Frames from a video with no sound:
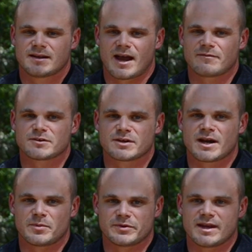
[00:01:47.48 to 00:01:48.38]
after a
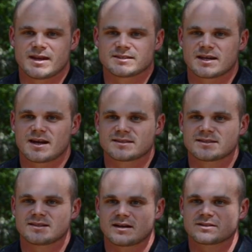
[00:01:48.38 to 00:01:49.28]
couple of days, I got to
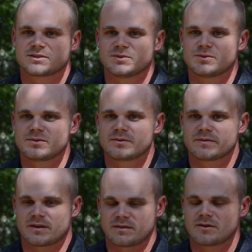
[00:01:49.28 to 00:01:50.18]
talk to
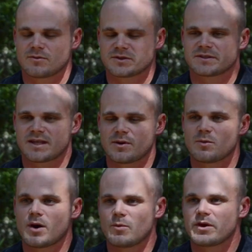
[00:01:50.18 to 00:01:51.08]
the Christian that we
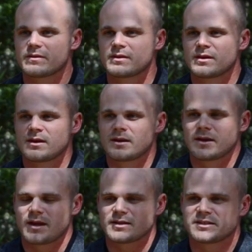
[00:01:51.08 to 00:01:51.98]
went with,
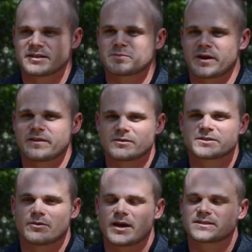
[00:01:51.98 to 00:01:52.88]
and she explained they were
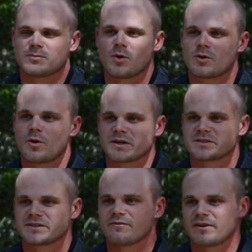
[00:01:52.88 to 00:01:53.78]
still asking more
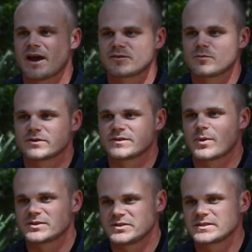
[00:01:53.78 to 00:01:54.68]
questions even afterwards
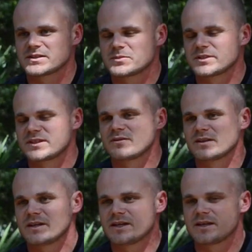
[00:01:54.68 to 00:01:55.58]
about Jesus
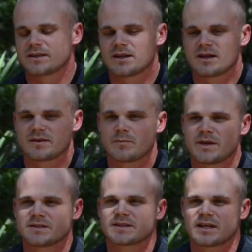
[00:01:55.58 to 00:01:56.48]
specifically, and the
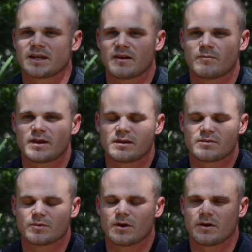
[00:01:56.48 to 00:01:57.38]
peace that He gave me
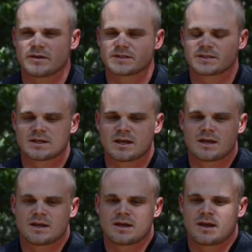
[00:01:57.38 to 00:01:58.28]
through all this.
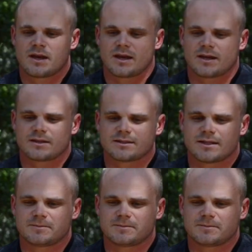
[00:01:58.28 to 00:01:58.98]
And